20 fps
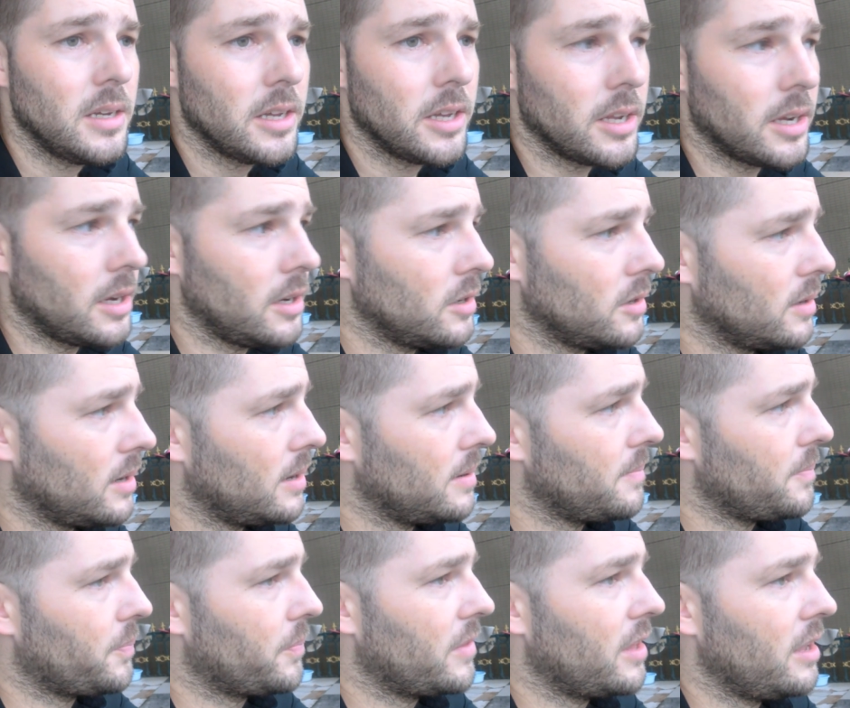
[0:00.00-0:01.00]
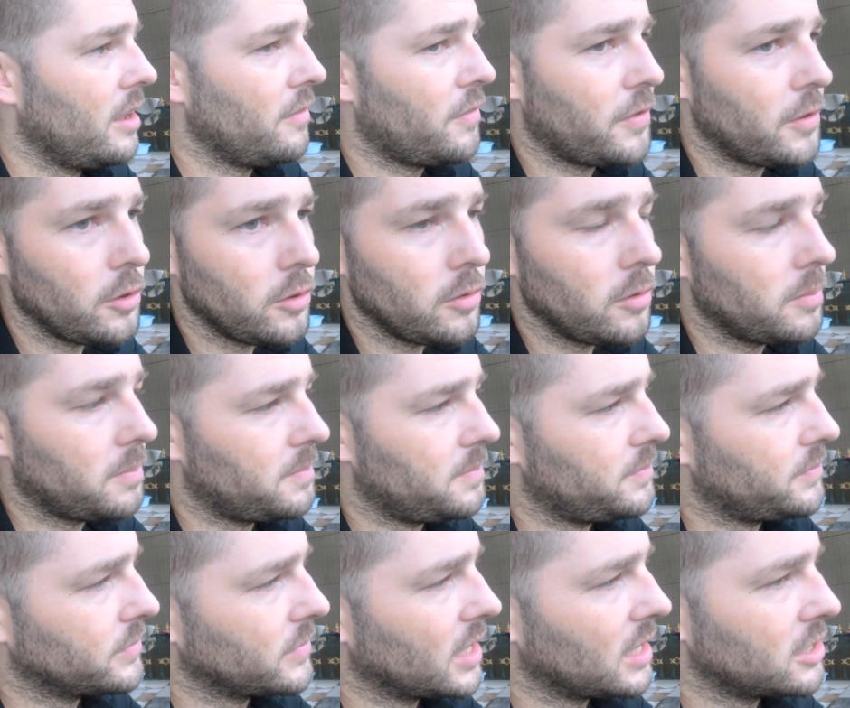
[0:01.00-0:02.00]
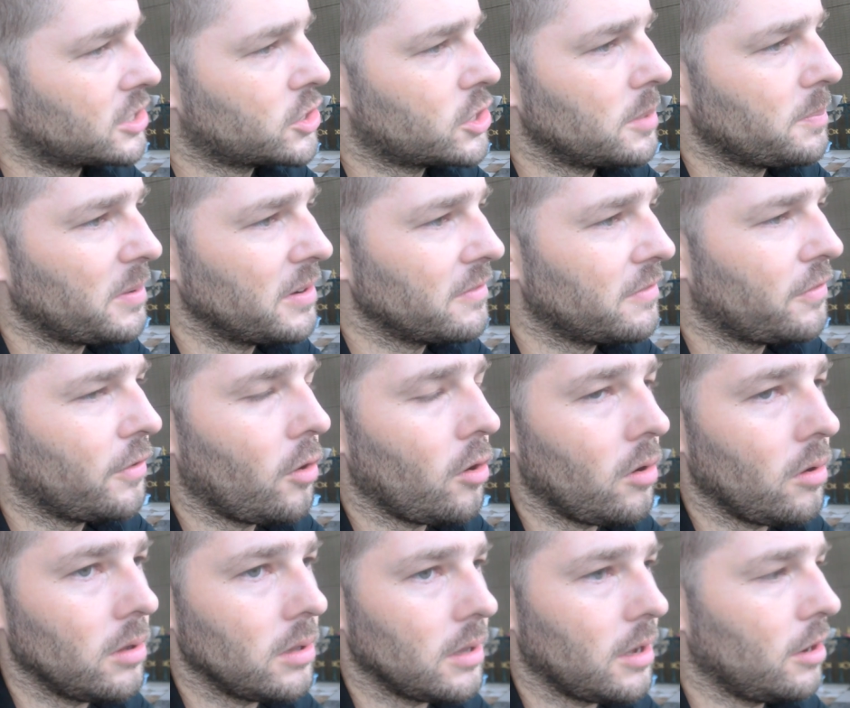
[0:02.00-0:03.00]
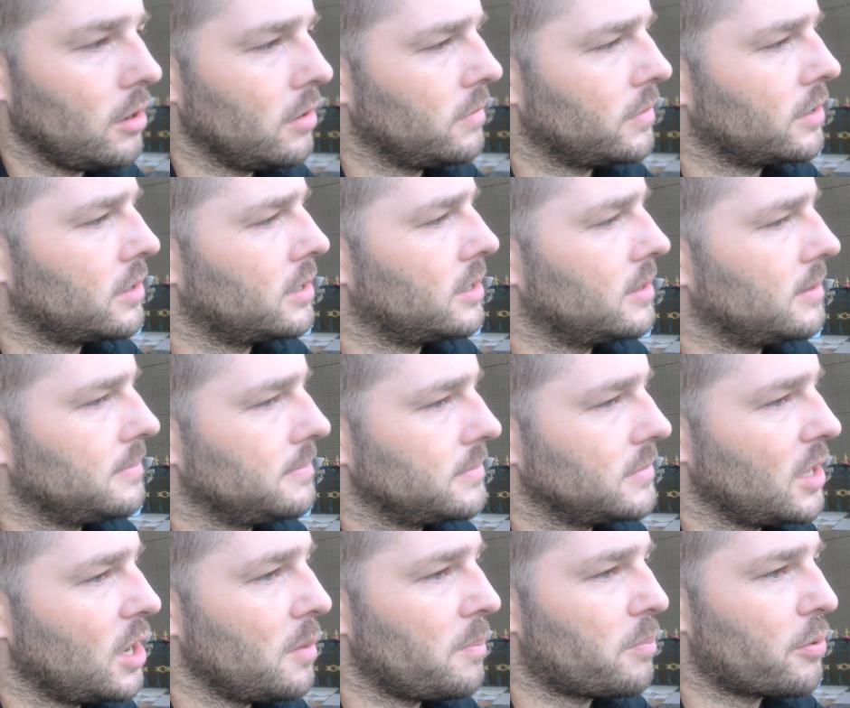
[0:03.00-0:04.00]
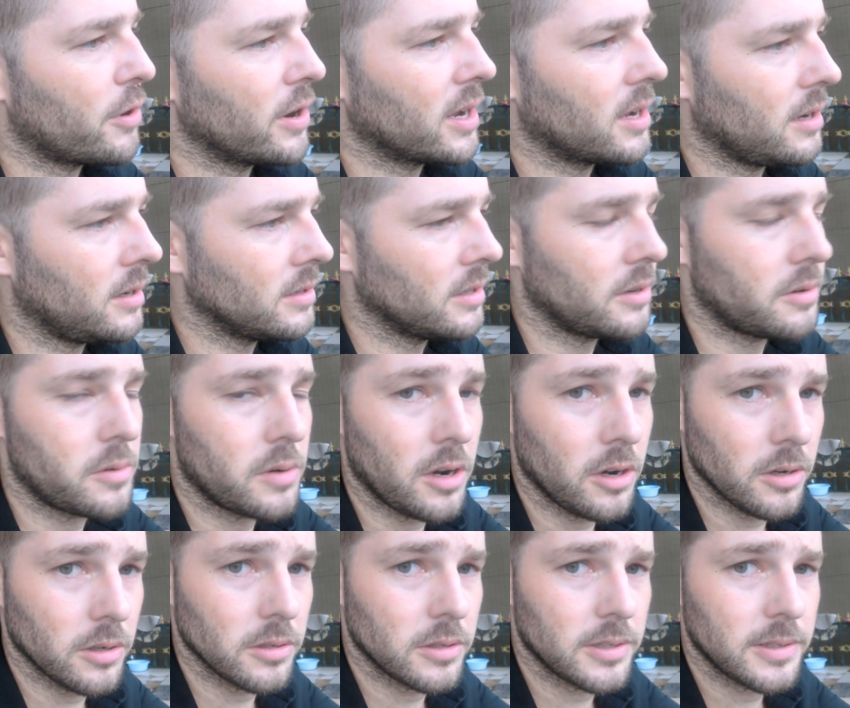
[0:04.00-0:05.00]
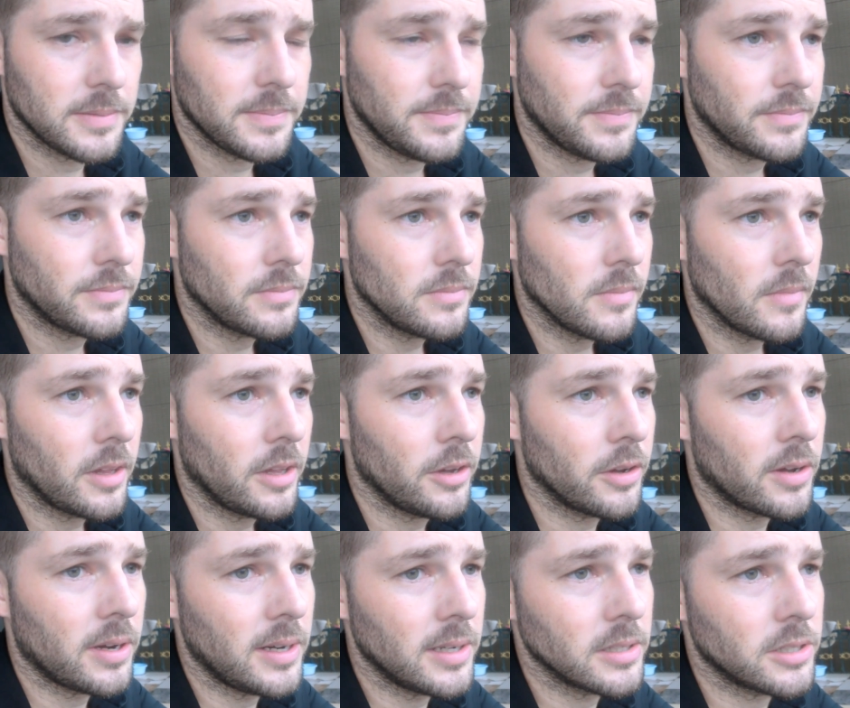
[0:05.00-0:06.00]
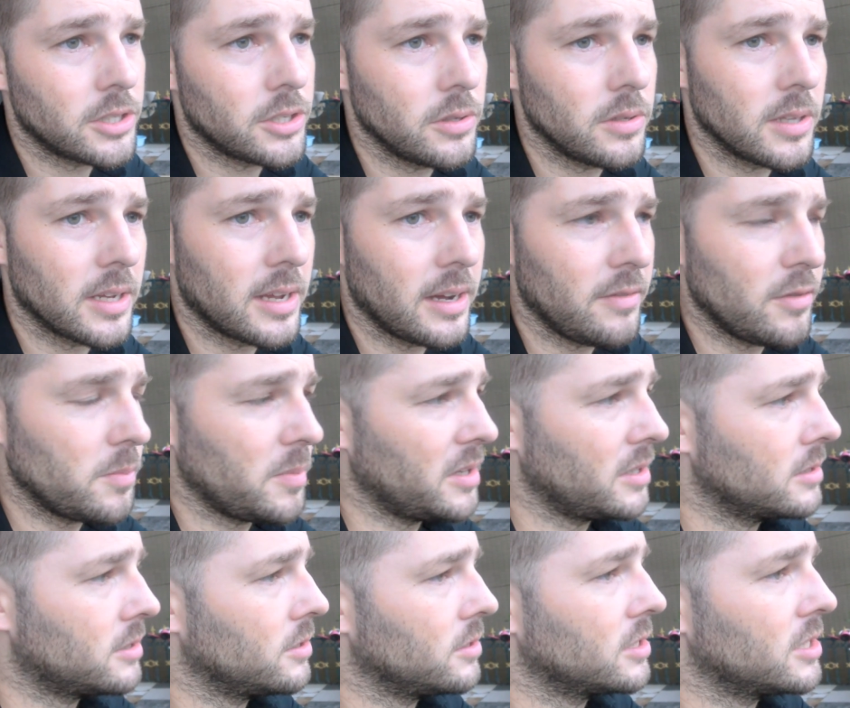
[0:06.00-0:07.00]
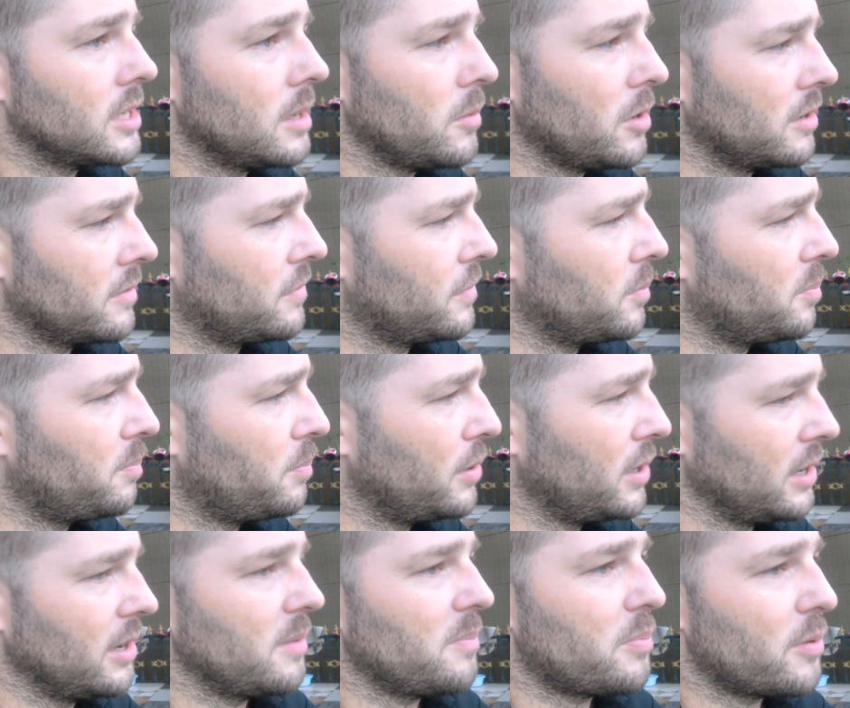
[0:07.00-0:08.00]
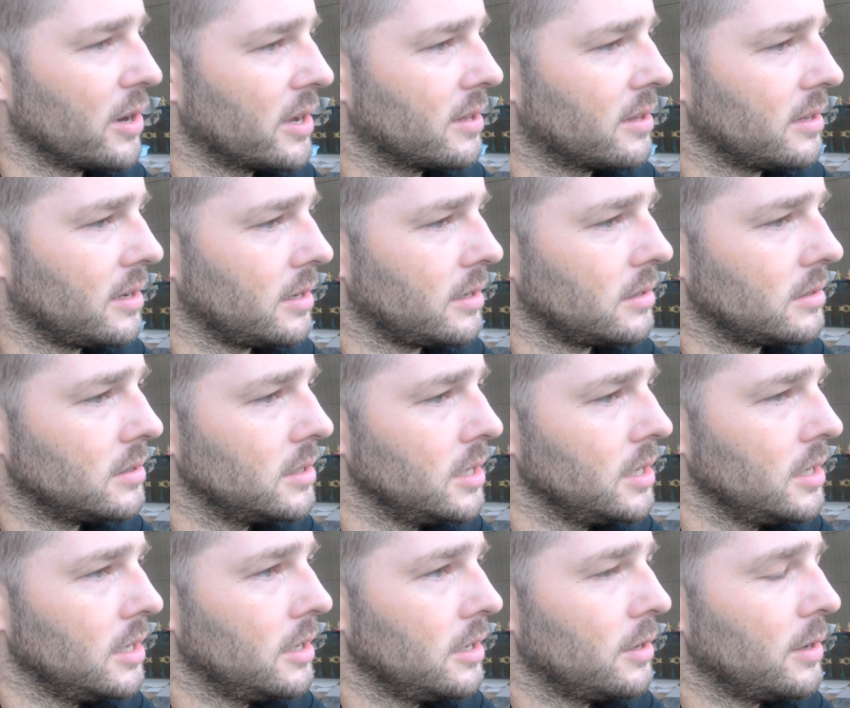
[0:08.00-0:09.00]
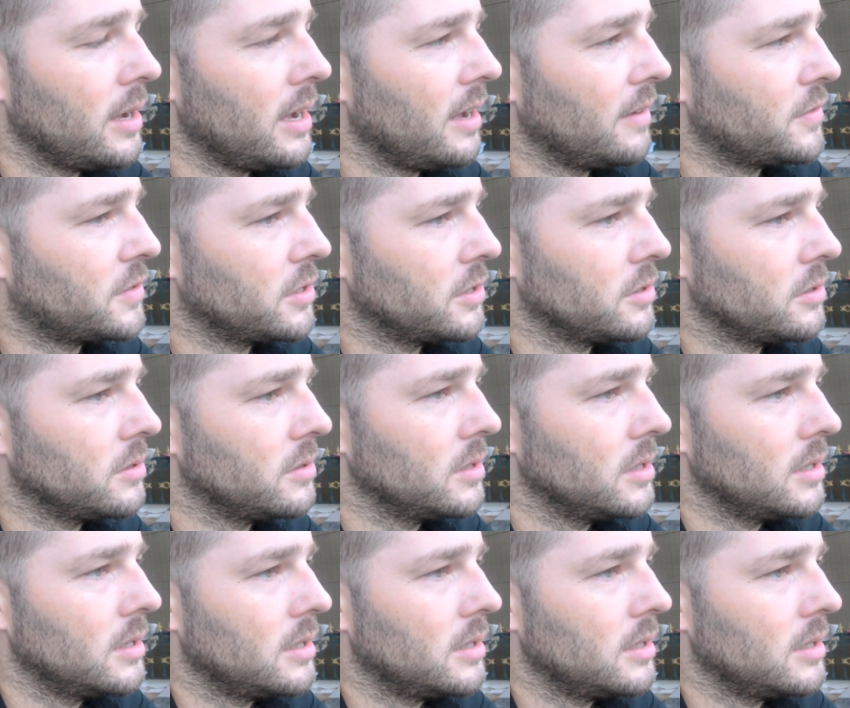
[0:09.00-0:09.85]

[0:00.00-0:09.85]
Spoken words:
You know, if you trip and fall over a brick on the road, you can't sue the government or someone for putting a brick there. You have to